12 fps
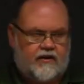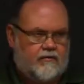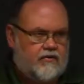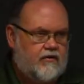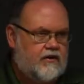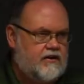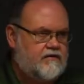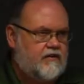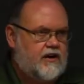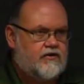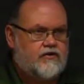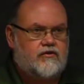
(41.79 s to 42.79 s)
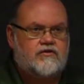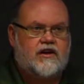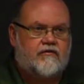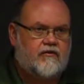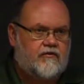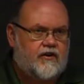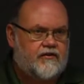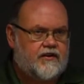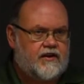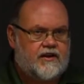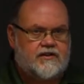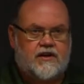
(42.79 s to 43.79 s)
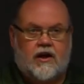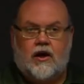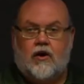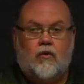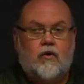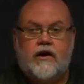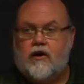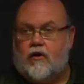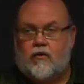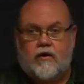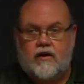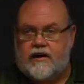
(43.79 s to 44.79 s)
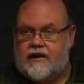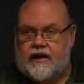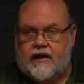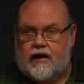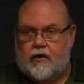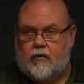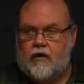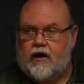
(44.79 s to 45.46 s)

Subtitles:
the employee's fault, whosever fault it is, we don't really care.